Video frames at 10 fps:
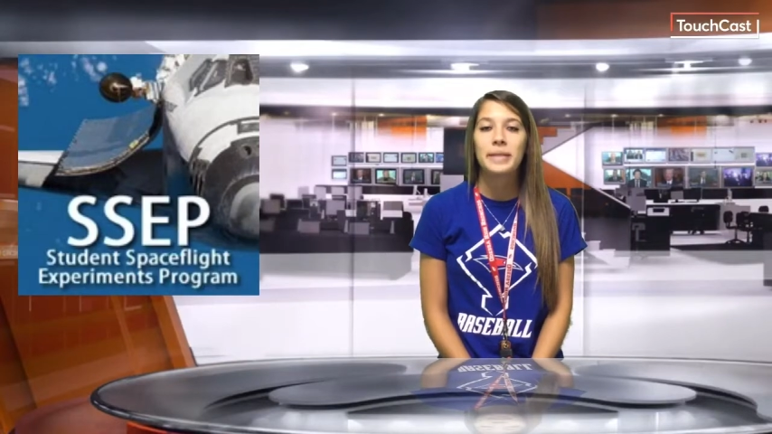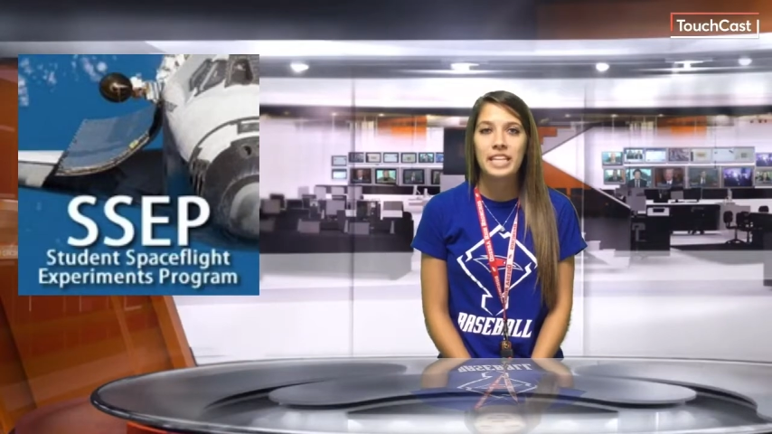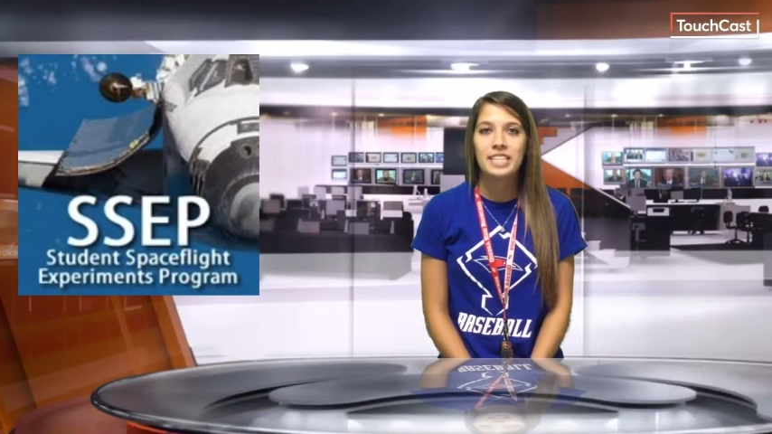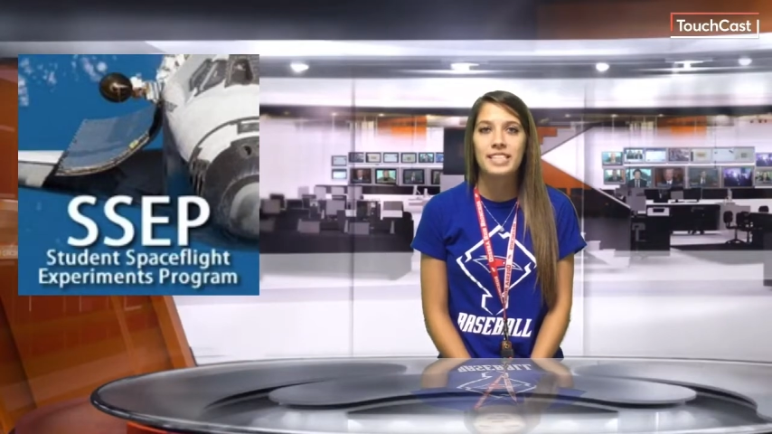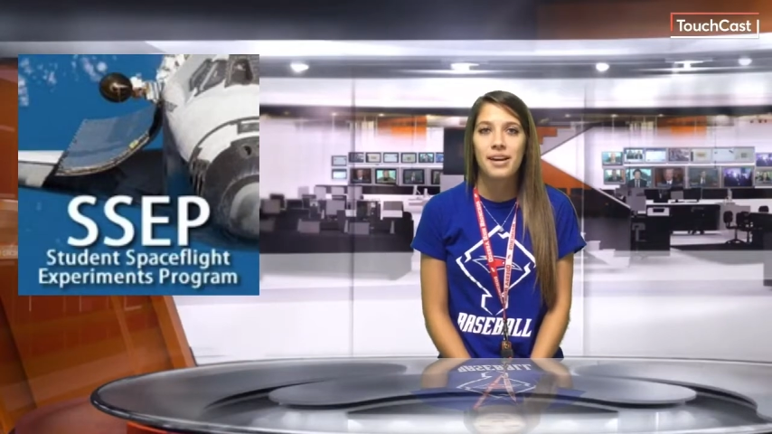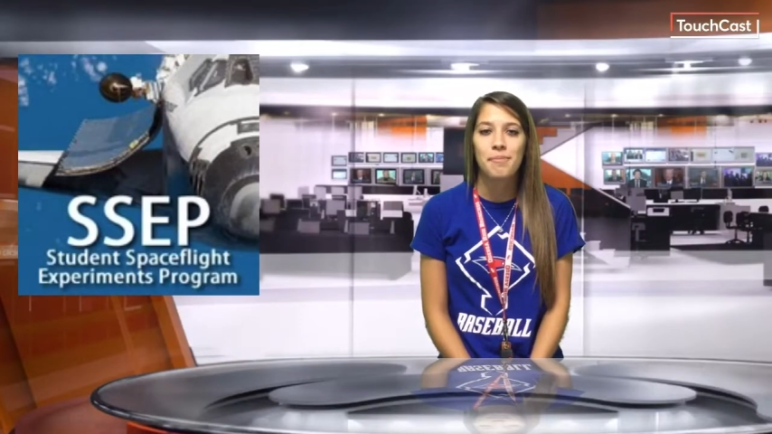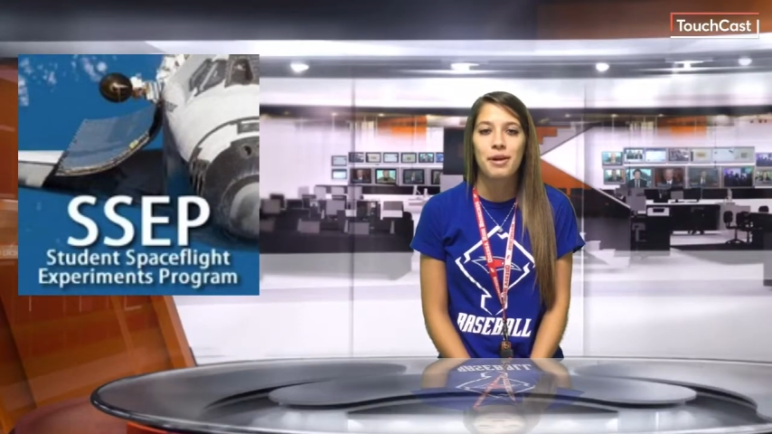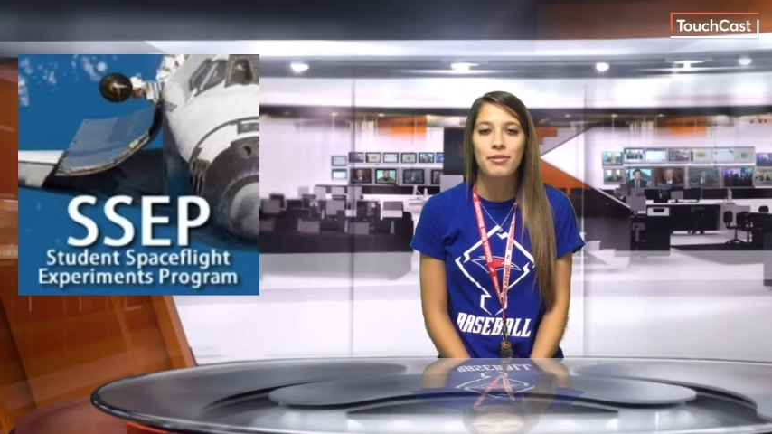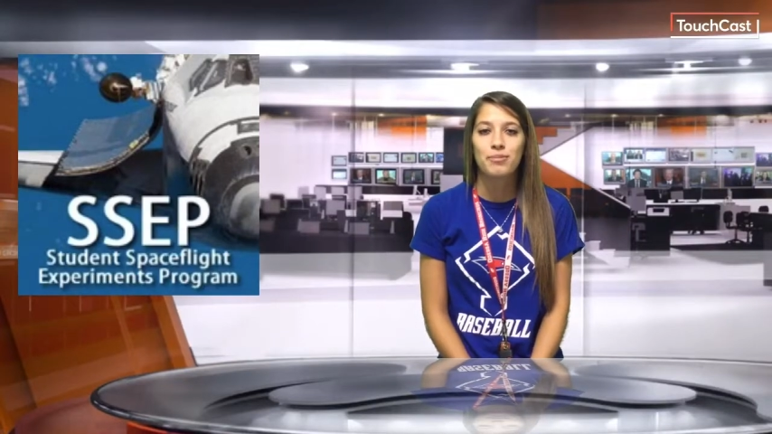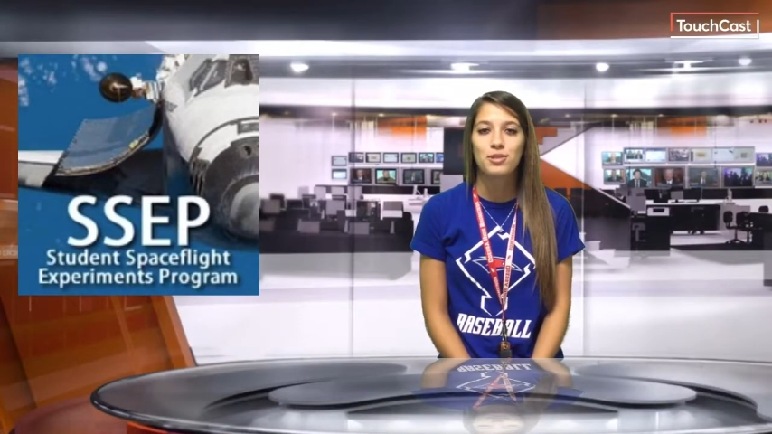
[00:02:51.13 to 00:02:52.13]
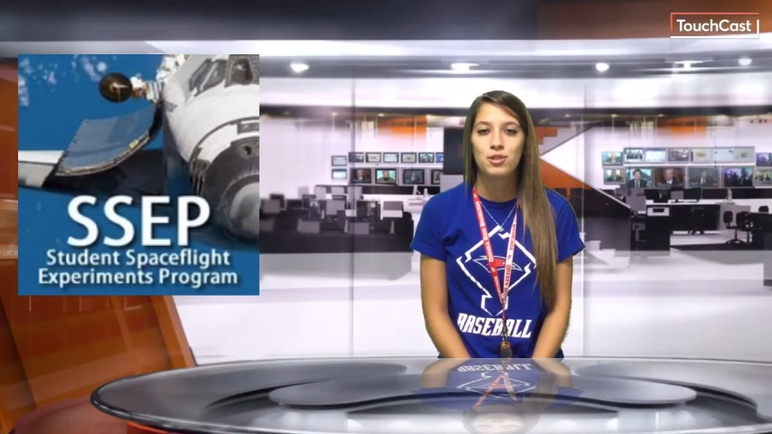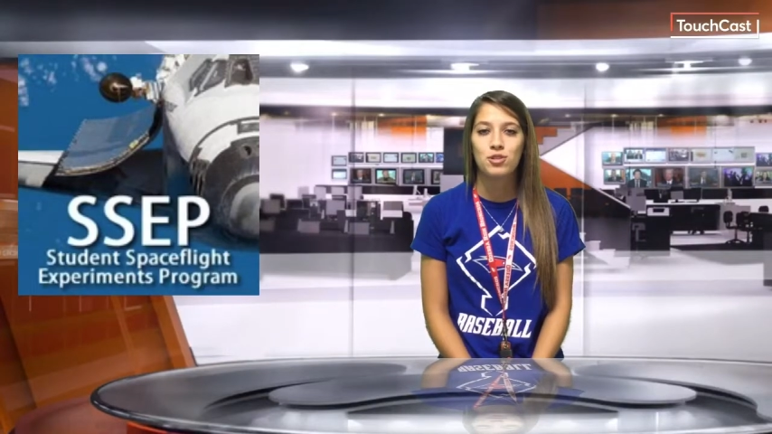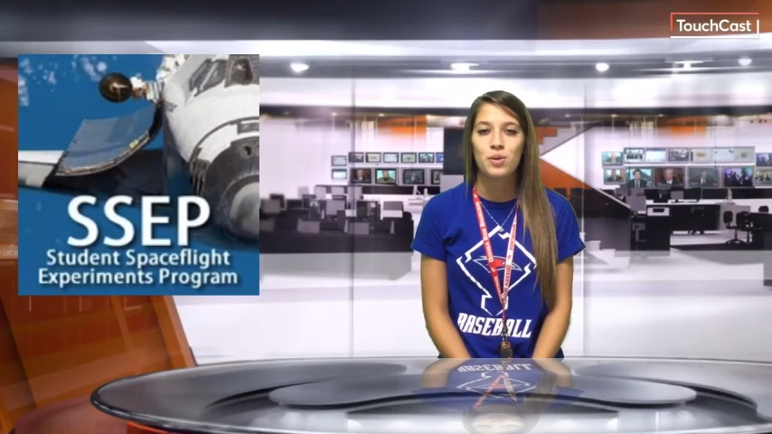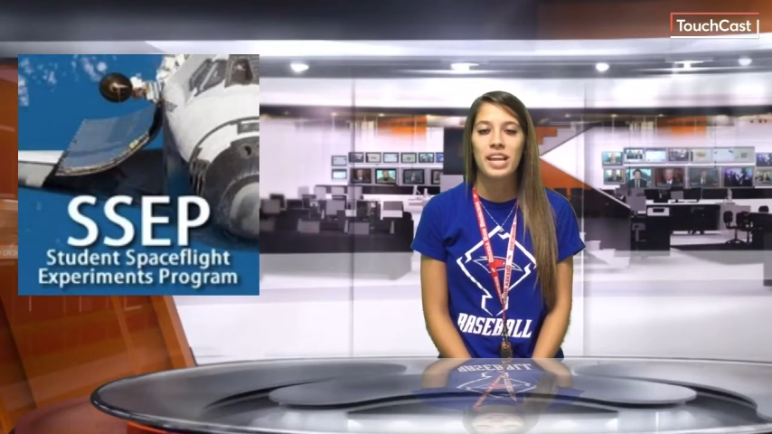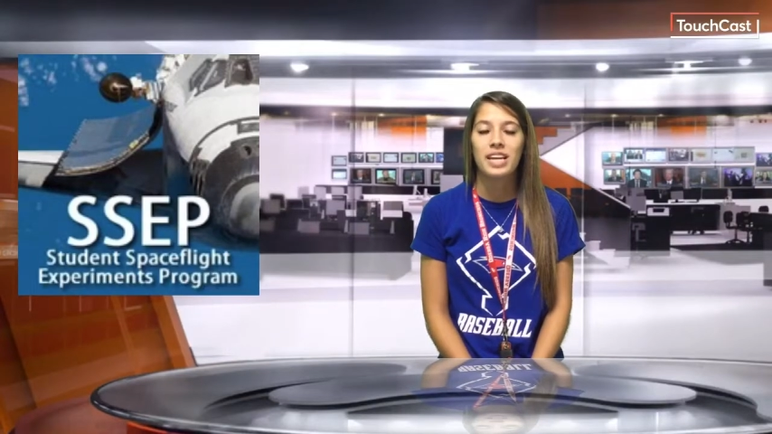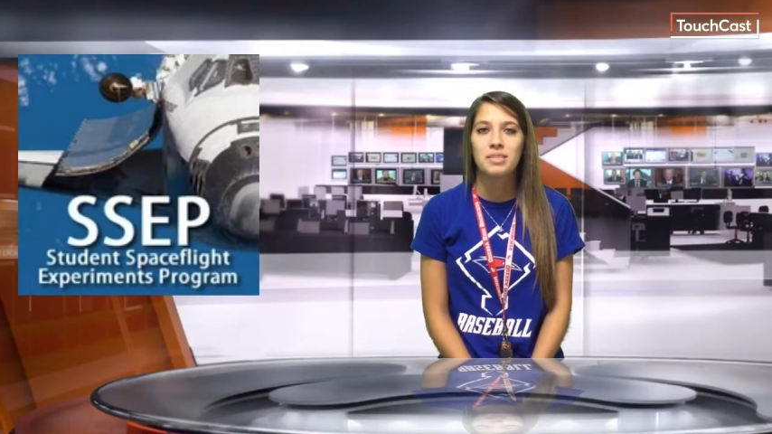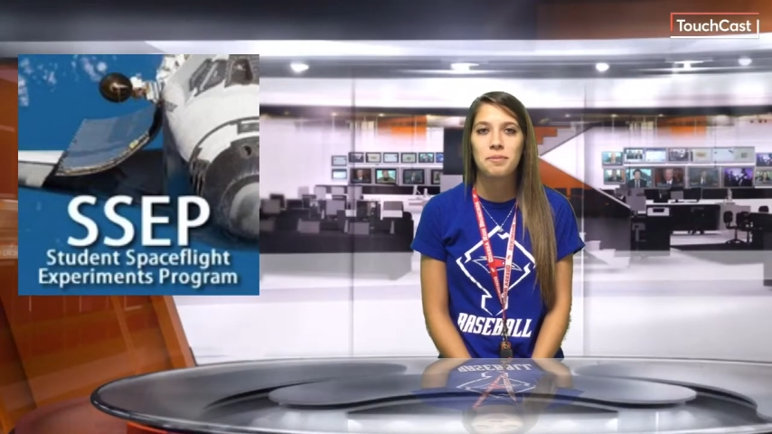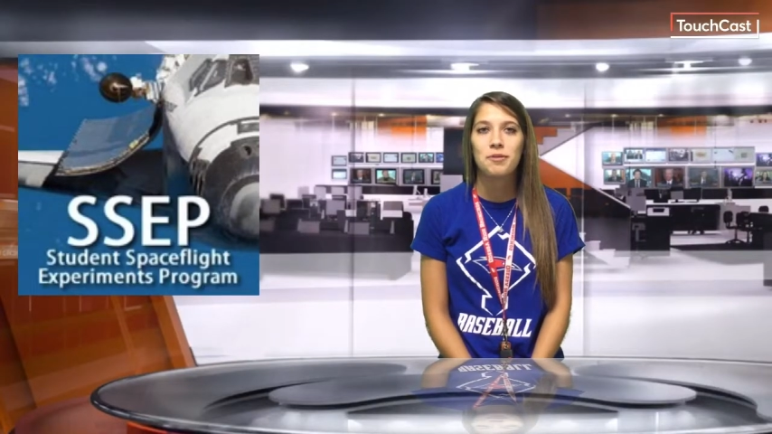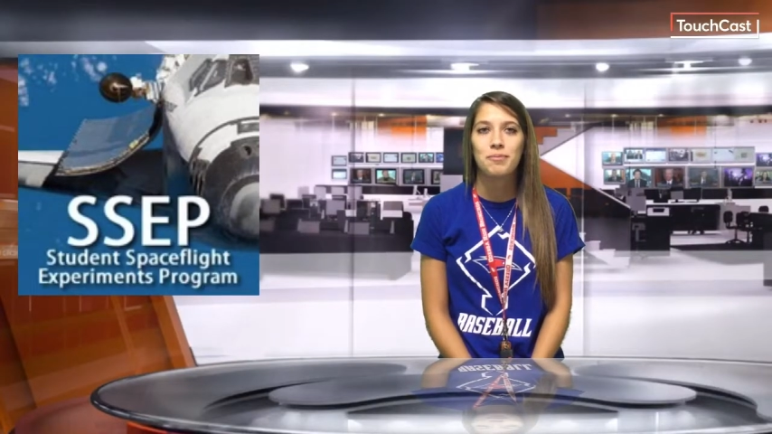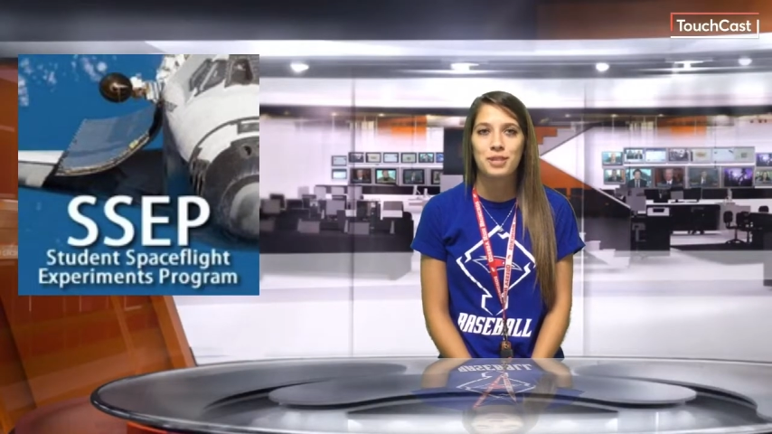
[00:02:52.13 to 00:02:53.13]
please come by room 220 and
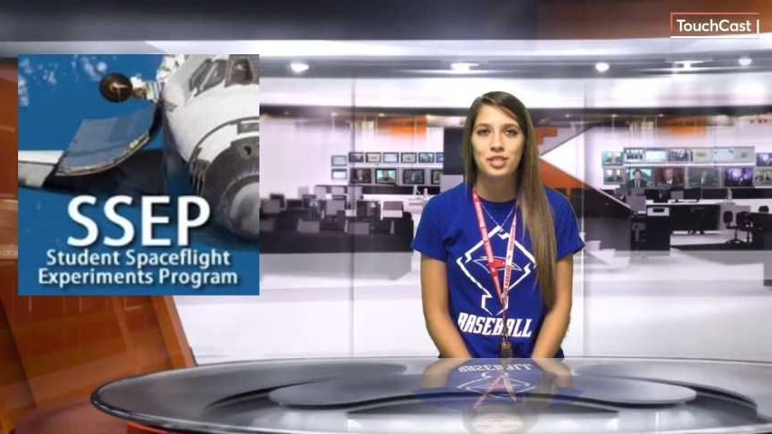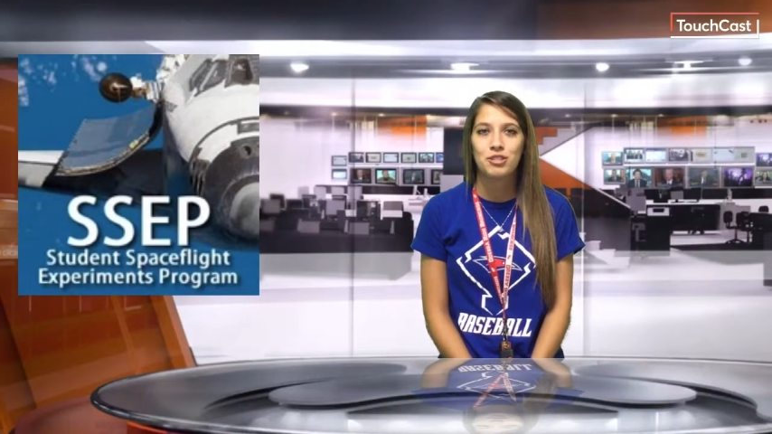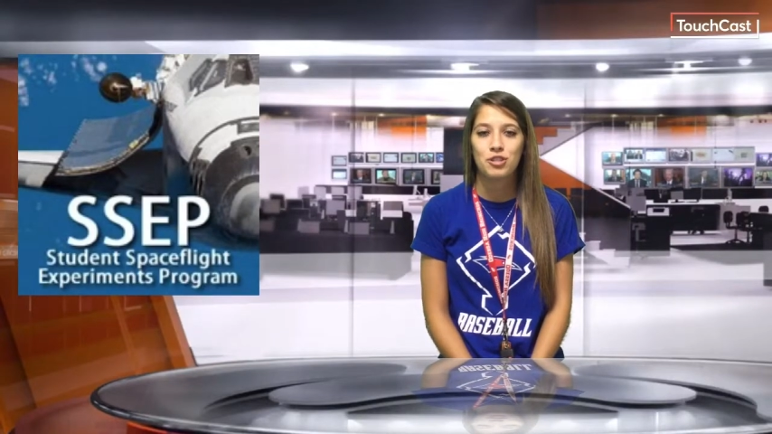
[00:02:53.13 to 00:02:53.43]
speak with Mr.